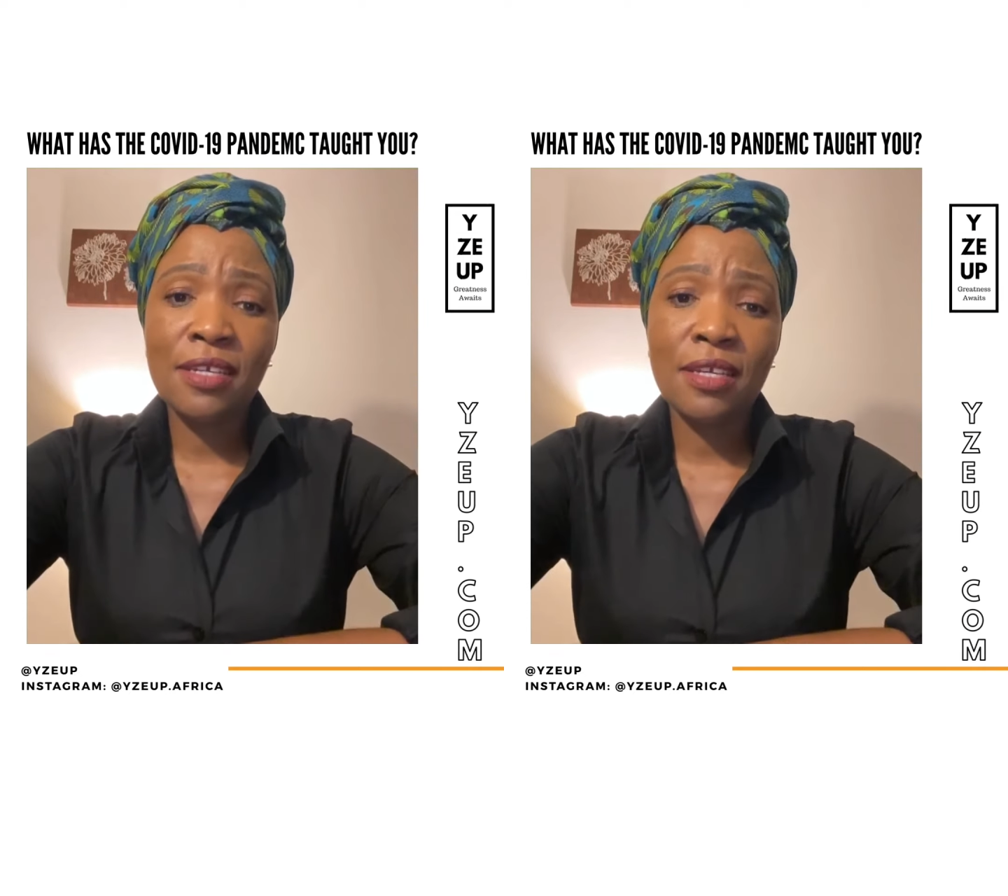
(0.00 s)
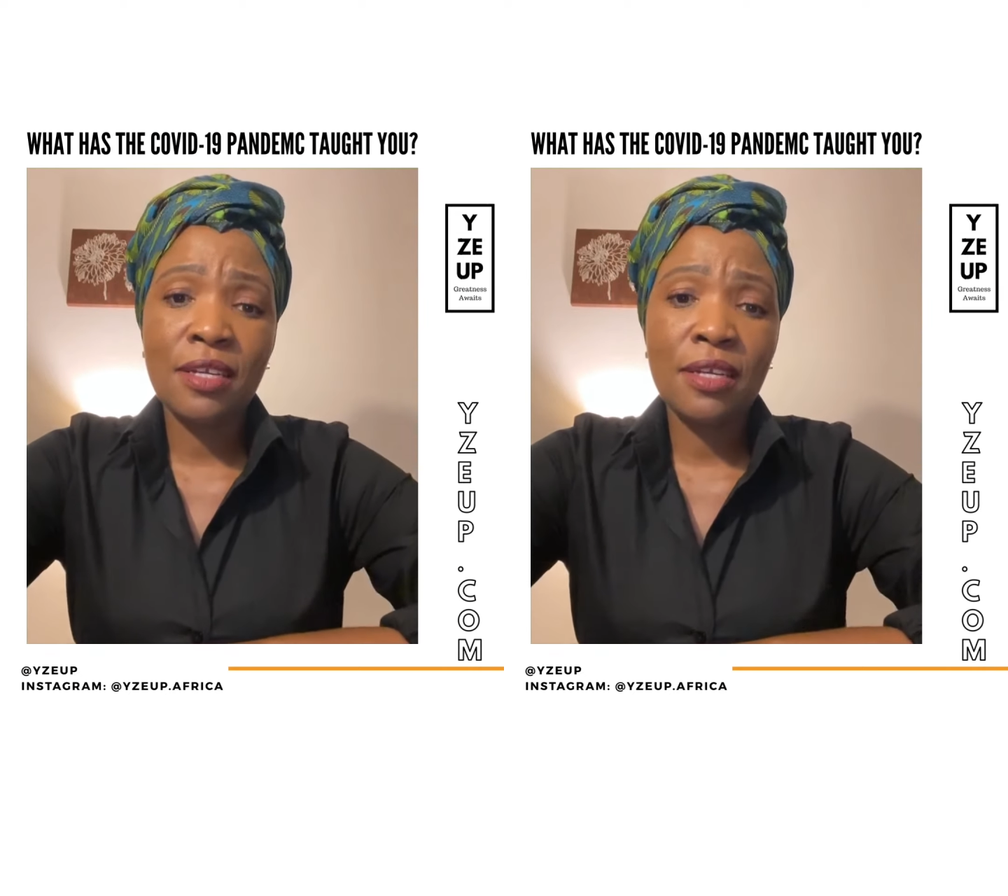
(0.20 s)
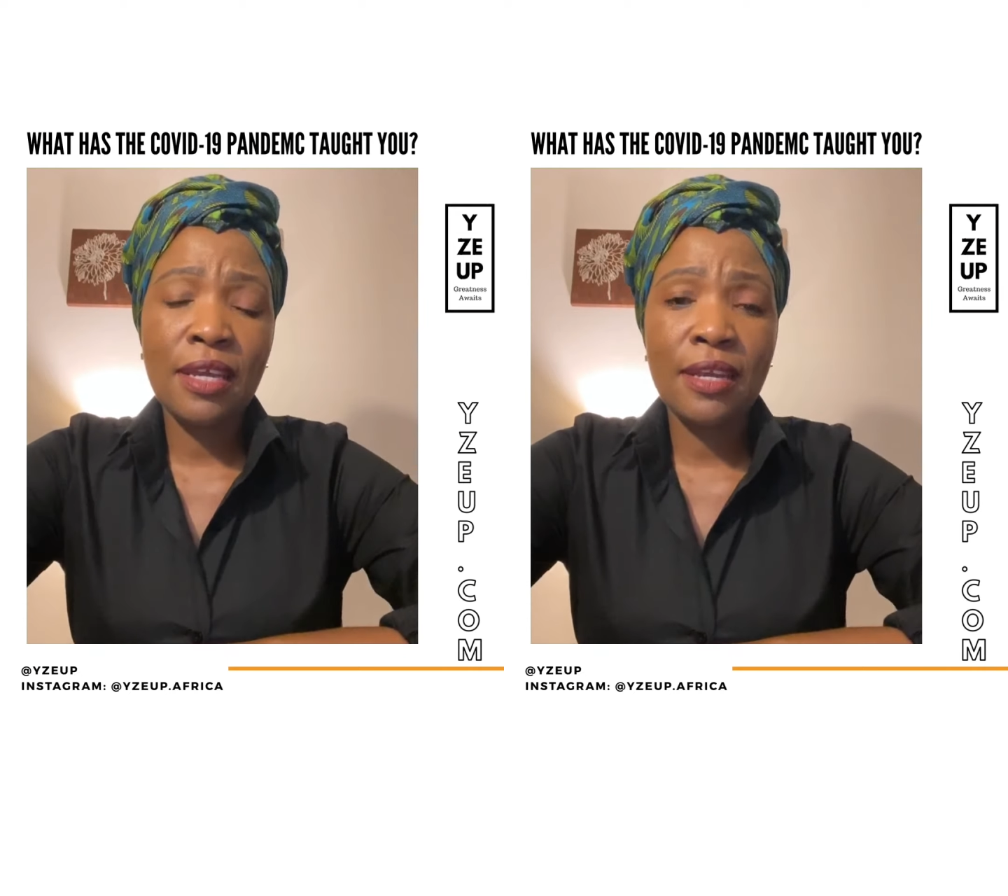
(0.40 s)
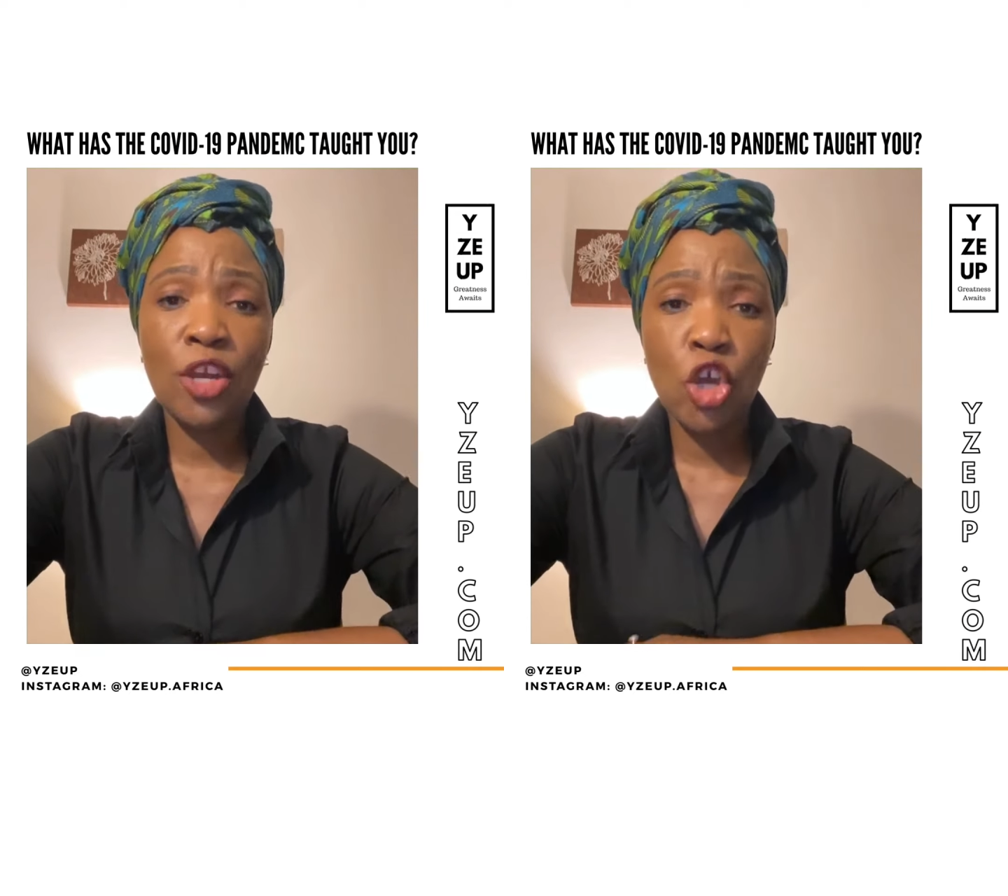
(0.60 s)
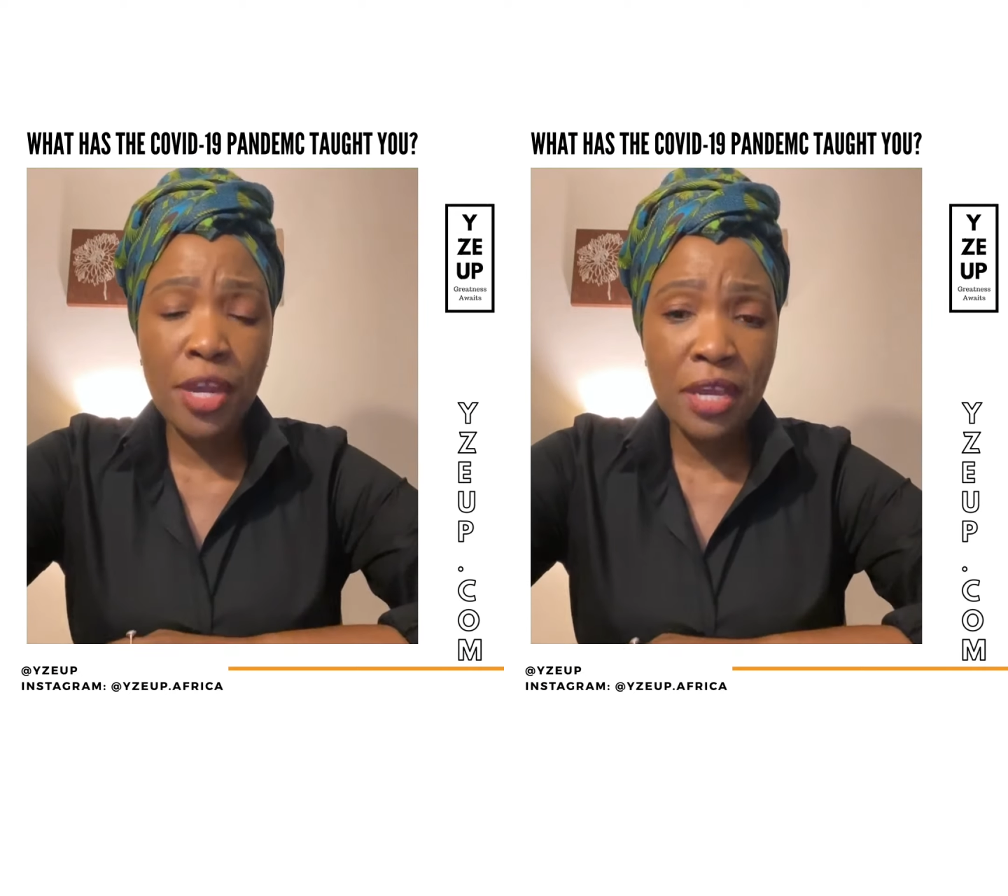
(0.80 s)
in in
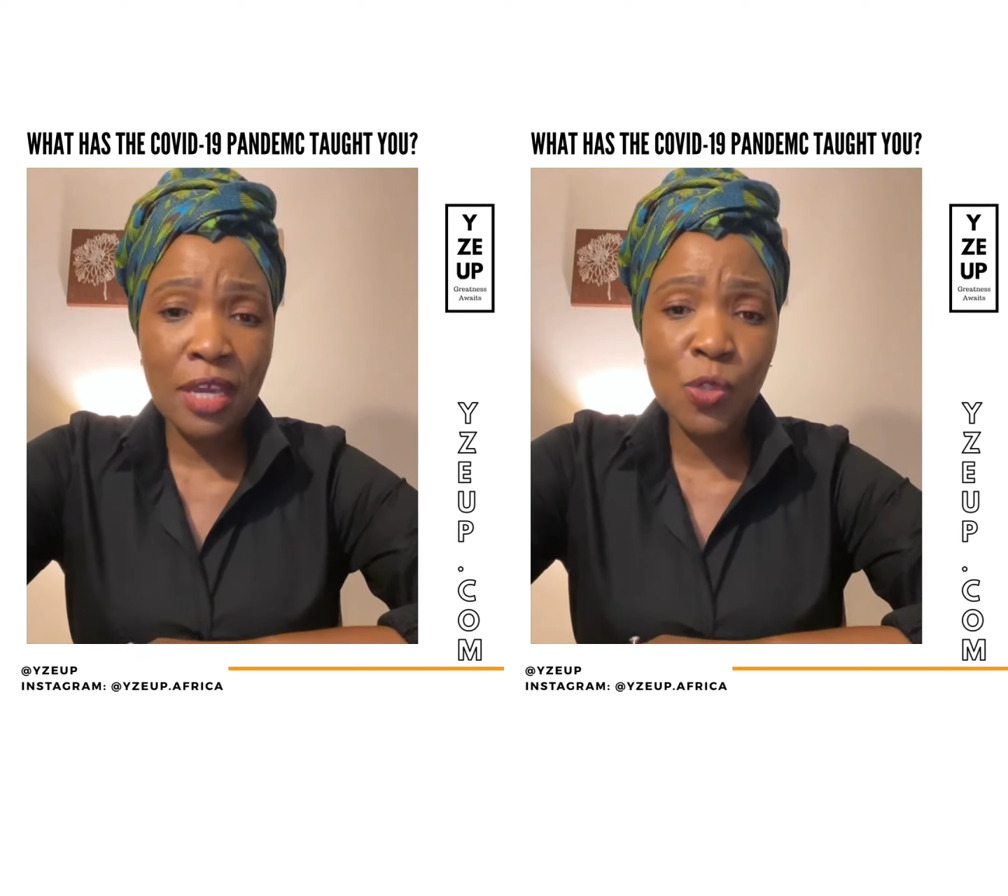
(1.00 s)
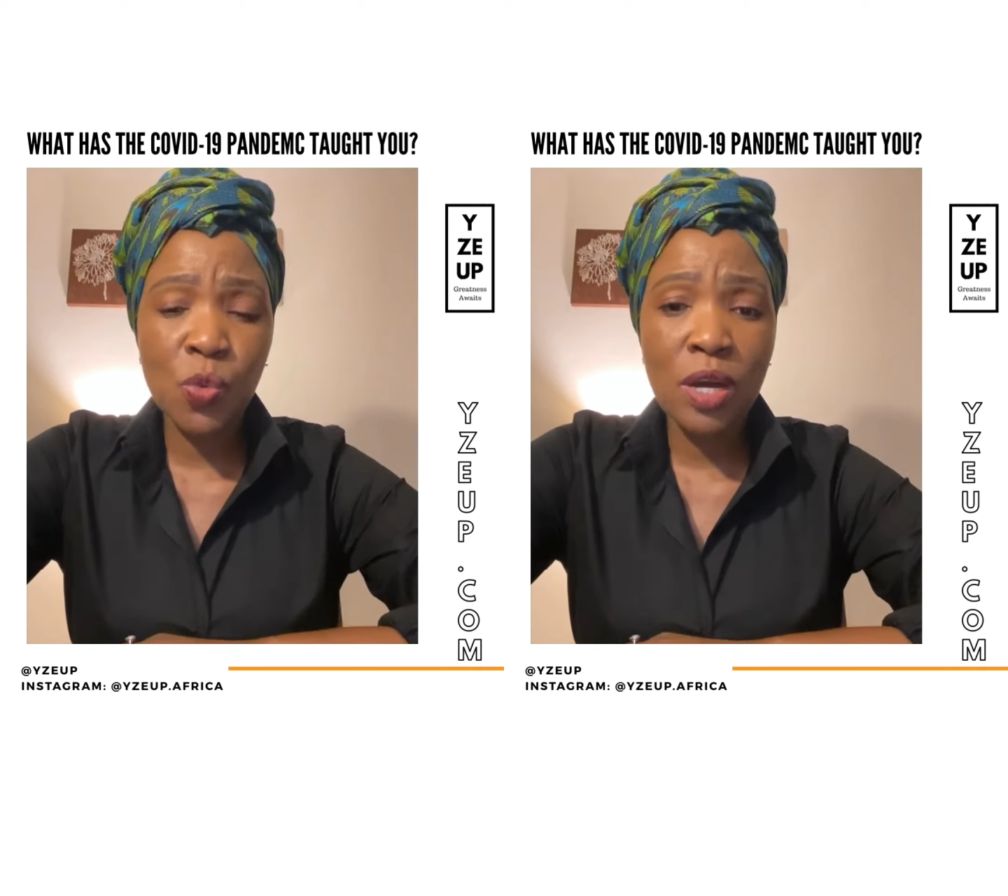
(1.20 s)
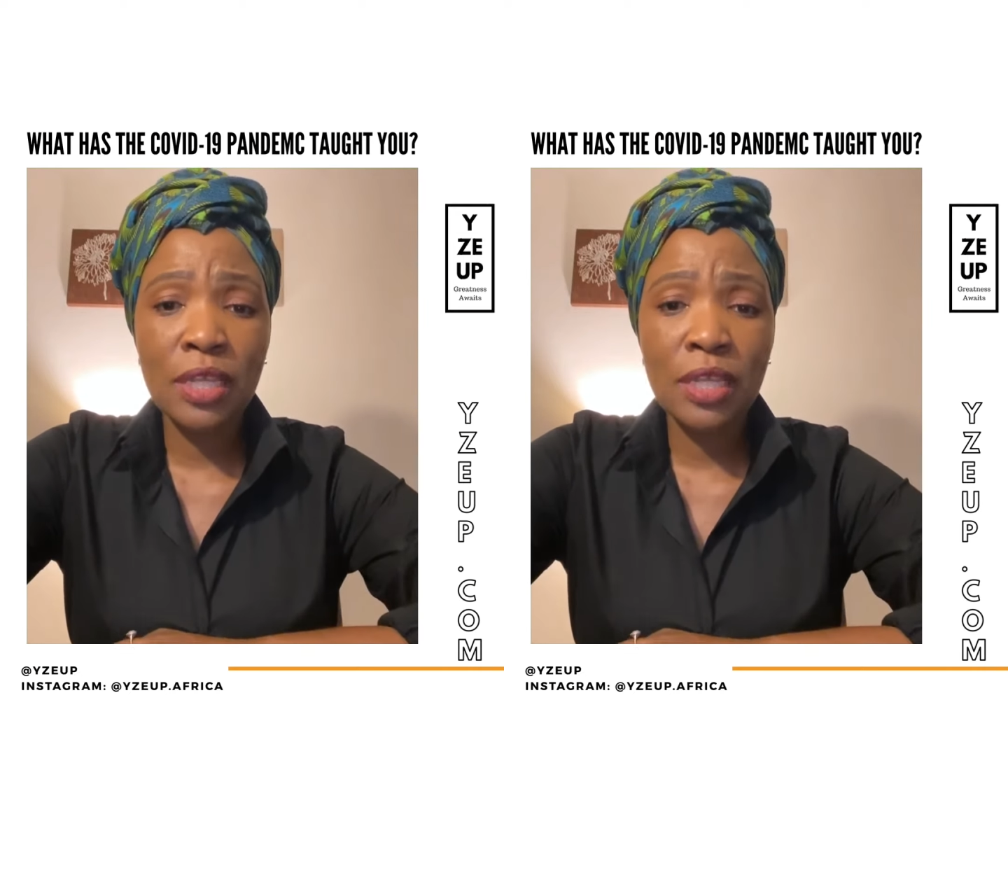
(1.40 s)
learning as well,